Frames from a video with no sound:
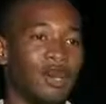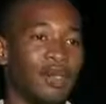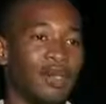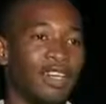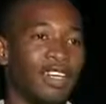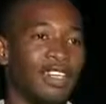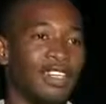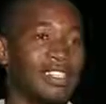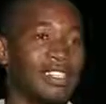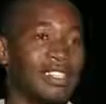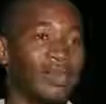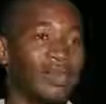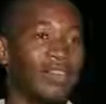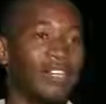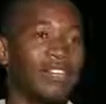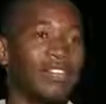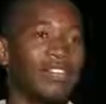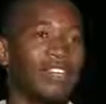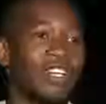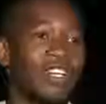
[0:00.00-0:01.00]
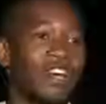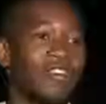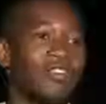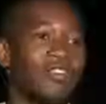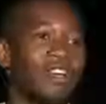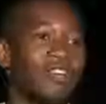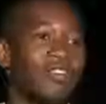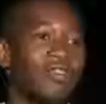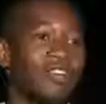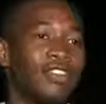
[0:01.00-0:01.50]
that's one of the
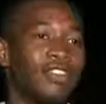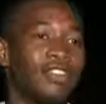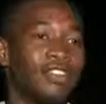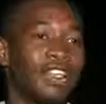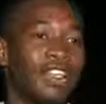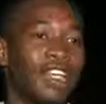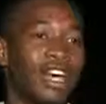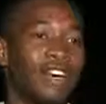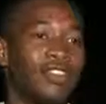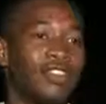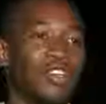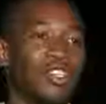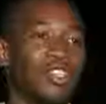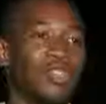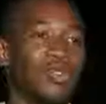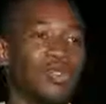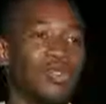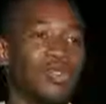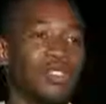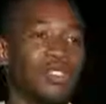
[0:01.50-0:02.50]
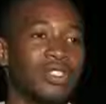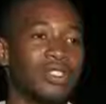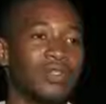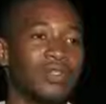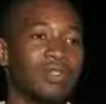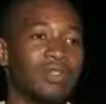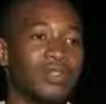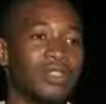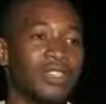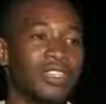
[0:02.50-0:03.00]
career field that I would choose.
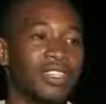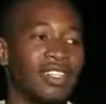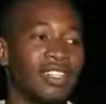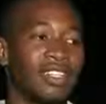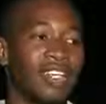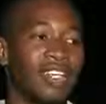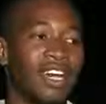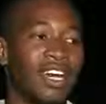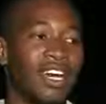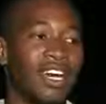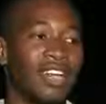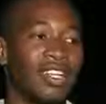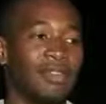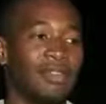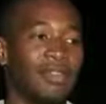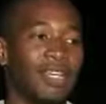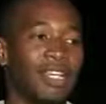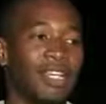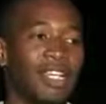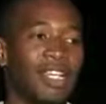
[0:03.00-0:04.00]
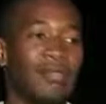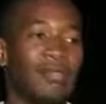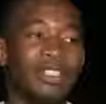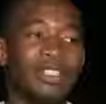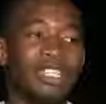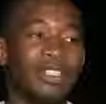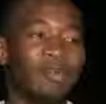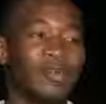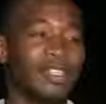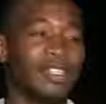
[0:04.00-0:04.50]
I'm not
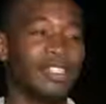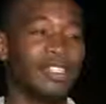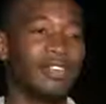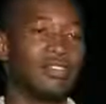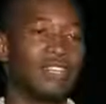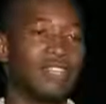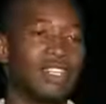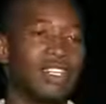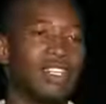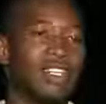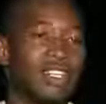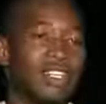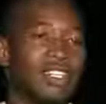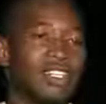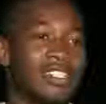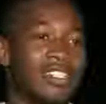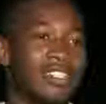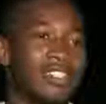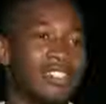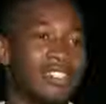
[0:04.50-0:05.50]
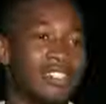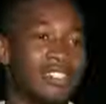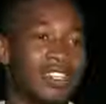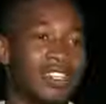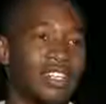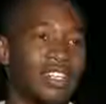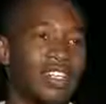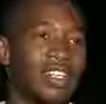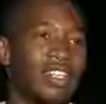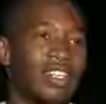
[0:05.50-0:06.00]
limiting myself to that because there is
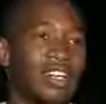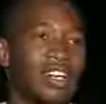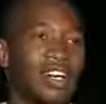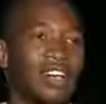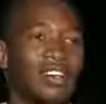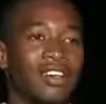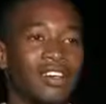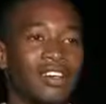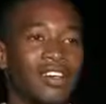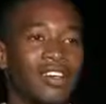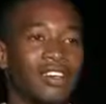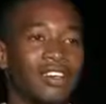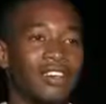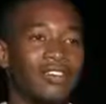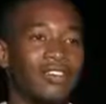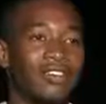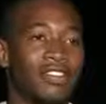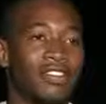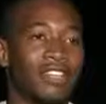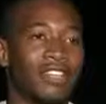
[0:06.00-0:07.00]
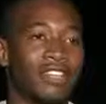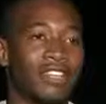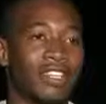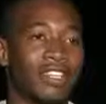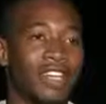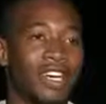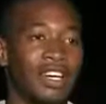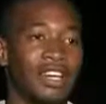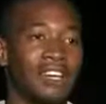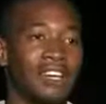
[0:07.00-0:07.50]
a lot of other career fields
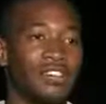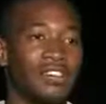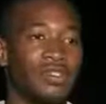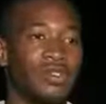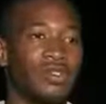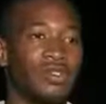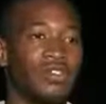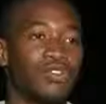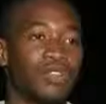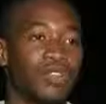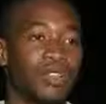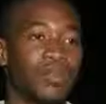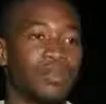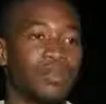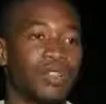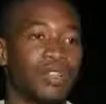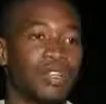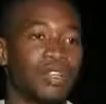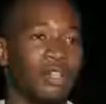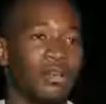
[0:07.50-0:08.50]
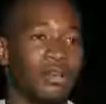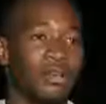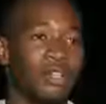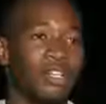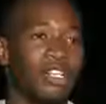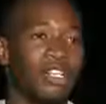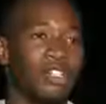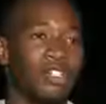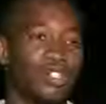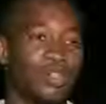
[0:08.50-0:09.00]
that I could choose from, but
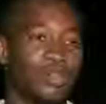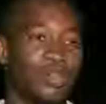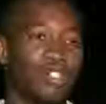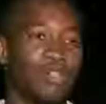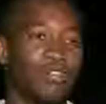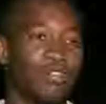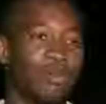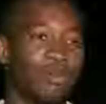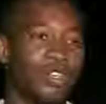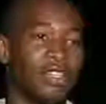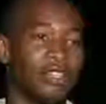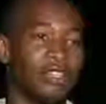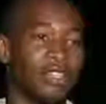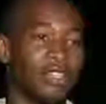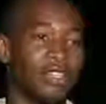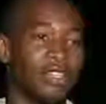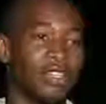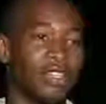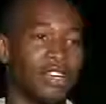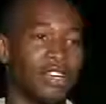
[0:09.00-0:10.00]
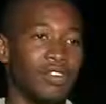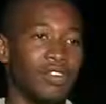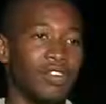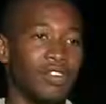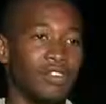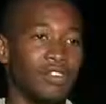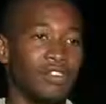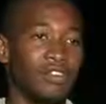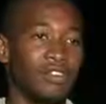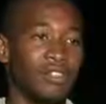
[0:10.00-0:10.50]
that's just one of the main fields that I would
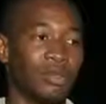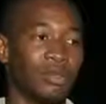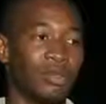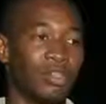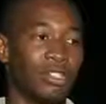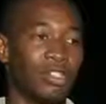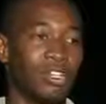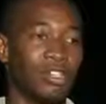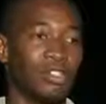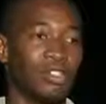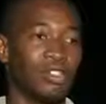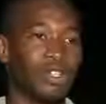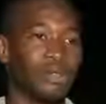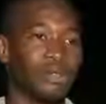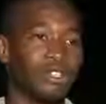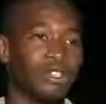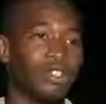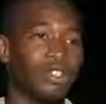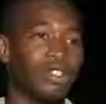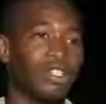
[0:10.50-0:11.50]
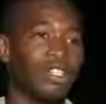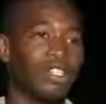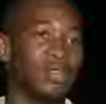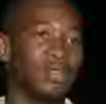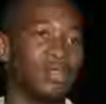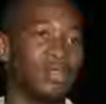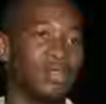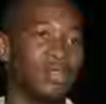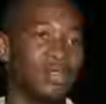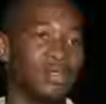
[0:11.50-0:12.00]
choose from, and that's why I'm studying
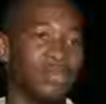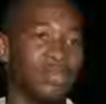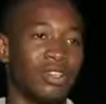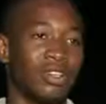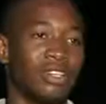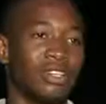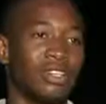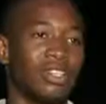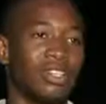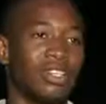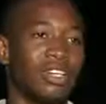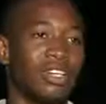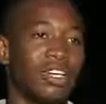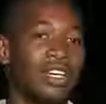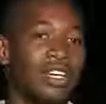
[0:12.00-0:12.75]
chemistry and biology